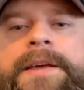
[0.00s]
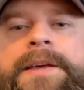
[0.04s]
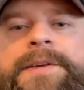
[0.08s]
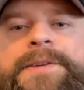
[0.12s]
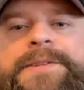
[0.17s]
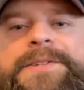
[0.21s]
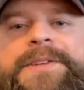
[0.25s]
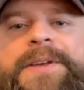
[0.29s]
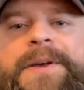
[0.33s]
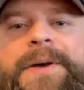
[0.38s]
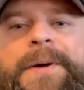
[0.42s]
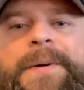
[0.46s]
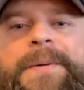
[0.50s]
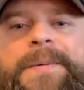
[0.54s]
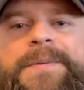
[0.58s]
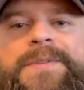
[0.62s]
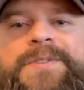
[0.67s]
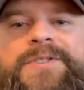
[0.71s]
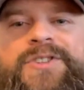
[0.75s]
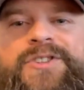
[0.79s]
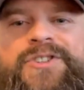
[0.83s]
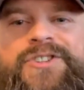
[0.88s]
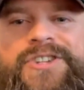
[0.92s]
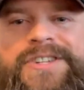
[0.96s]
So
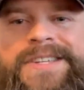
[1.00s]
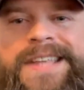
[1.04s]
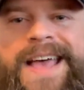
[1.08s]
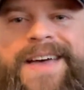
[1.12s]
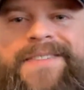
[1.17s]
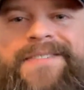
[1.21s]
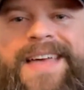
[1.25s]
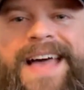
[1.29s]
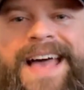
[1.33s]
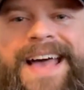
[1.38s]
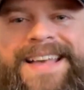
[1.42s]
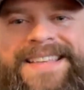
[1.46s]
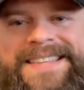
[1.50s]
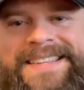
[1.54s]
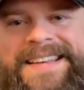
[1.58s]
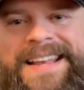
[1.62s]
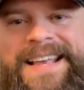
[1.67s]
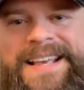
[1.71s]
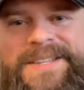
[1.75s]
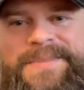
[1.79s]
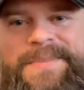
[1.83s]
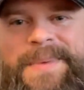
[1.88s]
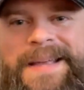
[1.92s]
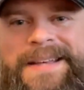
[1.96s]
just have that as an
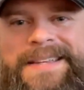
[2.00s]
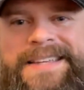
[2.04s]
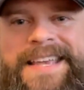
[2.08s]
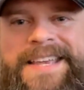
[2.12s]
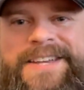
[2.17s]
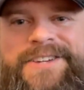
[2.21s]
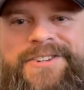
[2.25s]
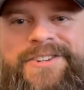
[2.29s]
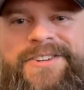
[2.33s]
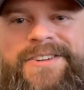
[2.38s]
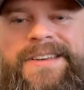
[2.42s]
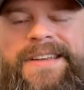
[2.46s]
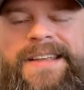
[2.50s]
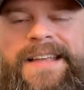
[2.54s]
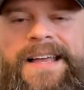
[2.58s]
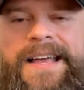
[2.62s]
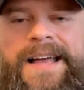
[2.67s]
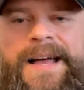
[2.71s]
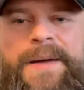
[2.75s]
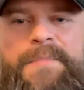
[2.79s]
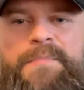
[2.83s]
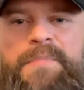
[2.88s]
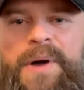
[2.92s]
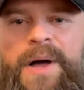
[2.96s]
expectation.
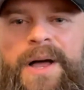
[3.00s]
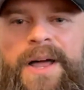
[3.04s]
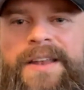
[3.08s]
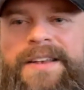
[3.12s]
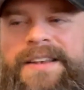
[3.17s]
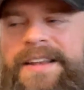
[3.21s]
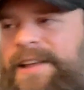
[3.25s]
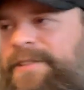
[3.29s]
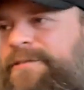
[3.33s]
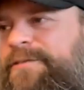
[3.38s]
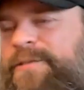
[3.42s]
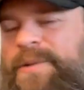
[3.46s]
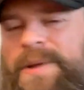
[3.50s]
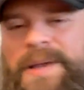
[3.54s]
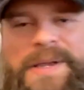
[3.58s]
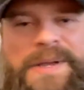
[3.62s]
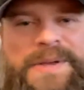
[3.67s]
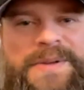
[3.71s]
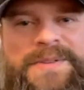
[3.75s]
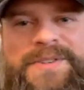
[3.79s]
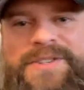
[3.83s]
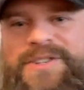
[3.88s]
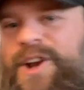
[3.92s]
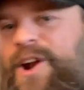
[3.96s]
But if we
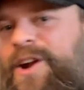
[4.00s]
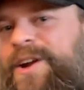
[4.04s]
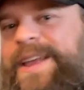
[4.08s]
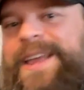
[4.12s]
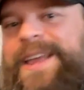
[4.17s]
start